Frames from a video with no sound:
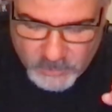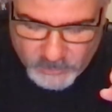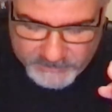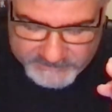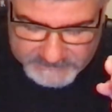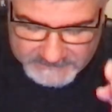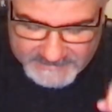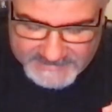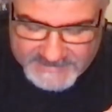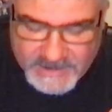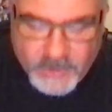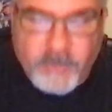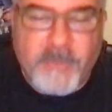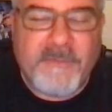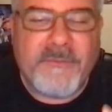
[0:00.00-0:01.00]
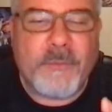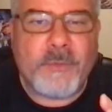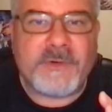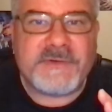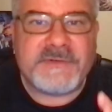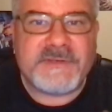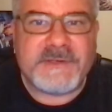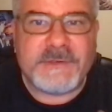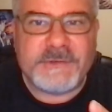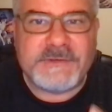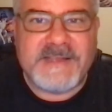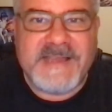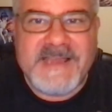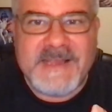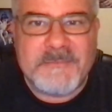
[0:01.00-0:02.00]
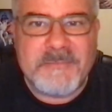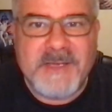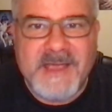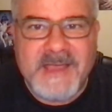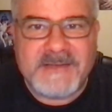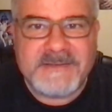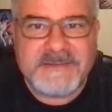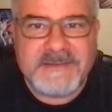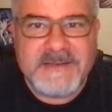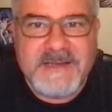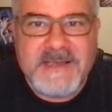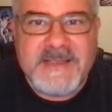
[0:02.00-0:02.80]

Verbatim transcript: was laid out before a single day had passed.